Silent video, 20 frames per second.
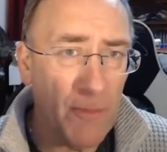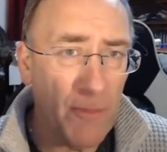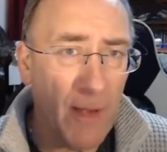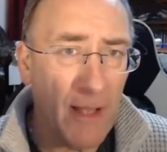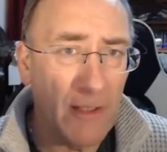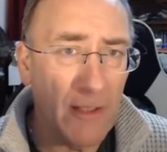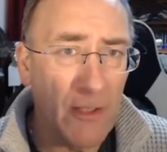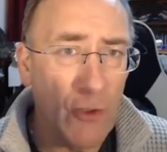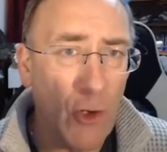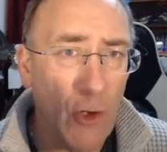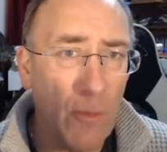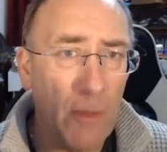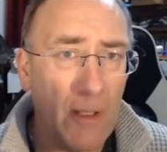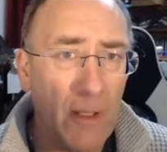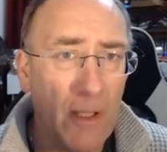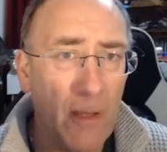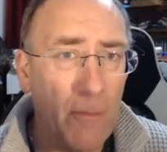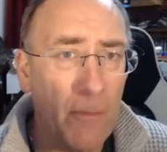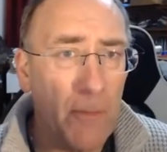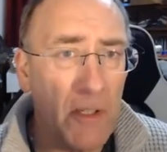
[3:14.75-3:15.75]
back to normal and
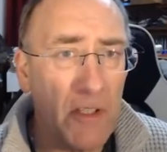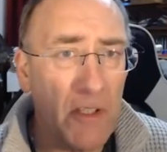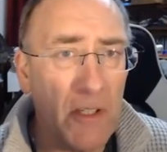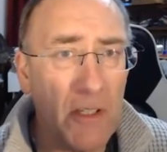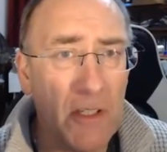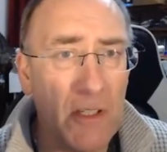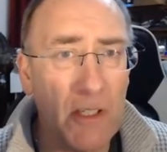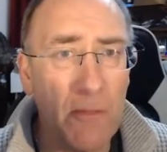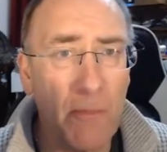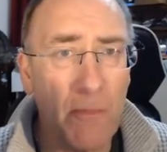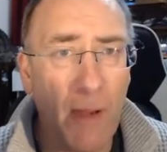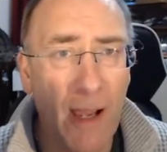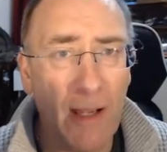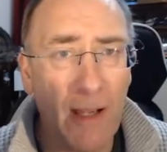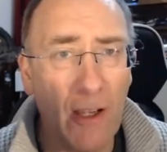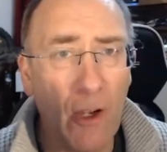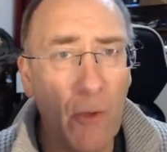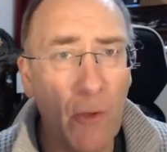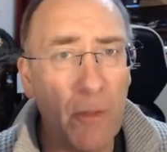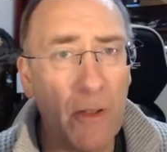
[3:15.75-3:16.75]
get businesses
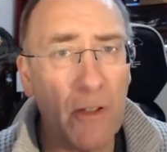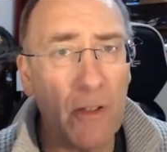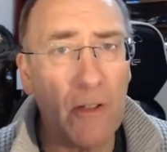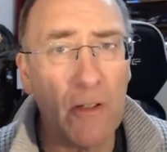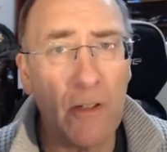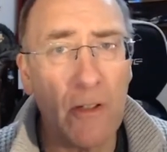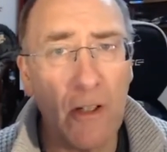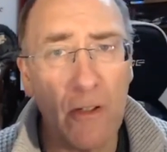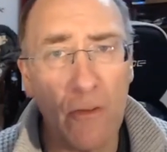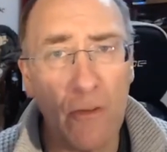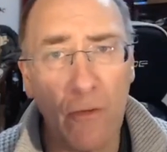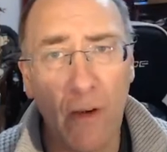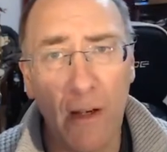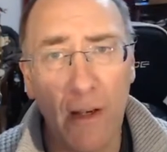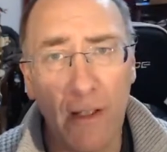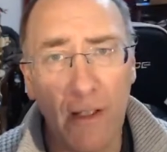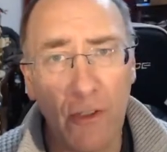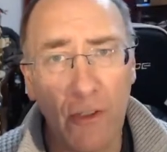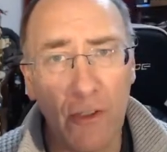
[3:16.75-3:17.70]
back open and running,